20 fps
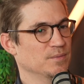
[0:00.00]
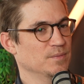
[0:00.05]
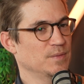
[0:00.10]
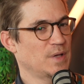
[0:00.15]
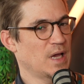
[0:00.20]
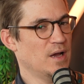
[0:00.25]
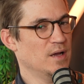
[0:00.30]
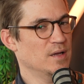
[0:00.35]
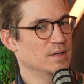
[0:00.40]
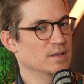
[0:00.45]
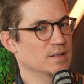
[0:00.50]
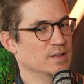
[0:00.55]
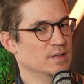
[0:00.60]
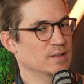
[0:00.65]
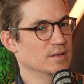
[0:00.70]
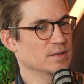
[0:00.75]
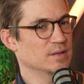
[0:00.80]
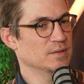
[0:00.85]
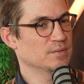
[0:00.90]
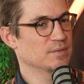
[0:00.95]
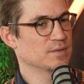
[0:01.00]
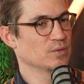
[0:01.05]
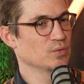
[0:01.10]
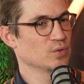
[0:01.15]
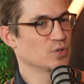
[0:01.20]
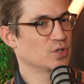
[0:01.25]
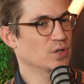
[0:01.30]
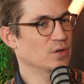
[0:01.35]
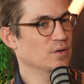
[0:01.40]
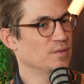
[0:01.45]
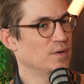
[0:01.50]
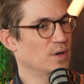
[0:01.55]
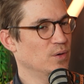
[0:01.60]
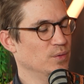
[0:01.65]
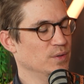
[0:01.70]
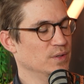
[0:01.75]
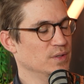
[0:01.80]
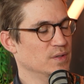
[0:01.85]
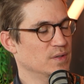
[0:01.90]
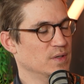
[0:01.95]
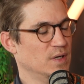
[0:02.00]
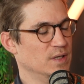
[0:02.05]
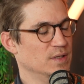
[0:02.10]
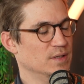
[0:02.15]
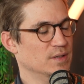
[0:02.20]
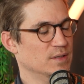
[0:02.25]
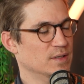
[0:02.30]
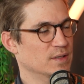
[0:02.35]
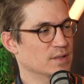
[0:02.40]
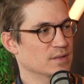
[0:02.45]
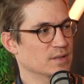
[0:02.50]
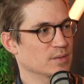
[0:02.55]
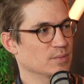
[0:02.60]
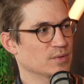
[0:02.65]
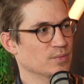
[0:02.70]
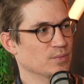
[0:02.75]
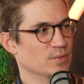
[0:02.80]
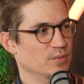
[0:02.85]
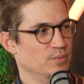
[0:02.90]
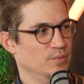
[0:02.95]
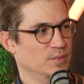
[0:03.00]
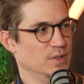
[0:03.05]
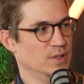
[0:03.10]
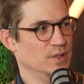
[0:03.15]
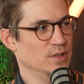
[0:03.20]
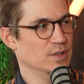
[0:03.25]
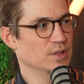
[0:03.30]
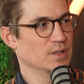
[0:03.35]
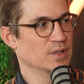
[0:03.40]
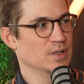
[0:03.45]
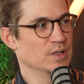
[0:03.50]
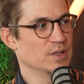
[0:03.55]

the future of how we design systems will be